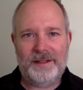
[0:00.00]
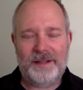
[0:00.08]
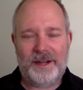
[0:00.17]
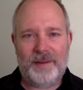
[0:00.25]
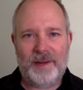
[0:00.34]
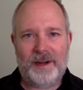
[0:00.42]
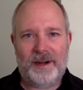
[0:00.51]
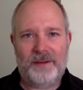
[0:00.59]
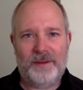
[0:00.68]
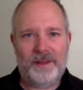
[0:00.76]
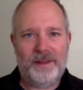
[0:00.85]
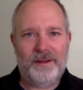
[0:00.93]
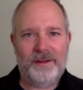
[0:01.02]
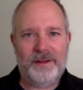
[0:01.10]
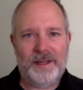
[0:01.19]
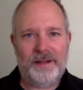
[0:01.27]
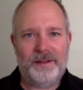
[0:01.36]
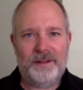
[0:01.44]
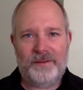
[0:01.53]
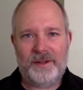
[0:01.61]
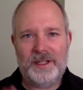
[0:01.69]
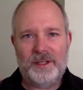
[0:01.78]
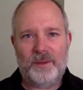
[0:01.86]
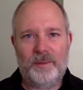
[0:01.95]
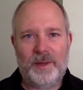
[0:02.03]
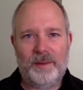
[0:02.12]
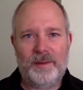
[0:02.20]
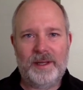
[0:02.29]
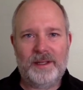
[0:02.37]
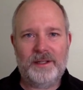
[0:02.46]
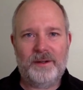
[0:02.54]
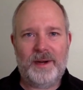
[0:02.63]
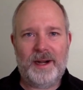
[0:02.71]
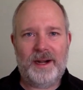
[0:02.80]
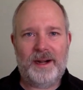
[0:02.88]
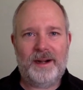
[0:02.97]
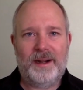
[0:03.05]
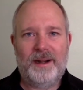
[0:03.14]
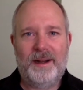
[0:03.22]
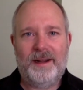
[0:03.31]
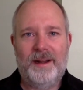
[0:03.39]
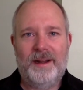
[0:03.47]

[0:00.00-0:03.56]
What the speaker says: share my heart with you here in the virtual public square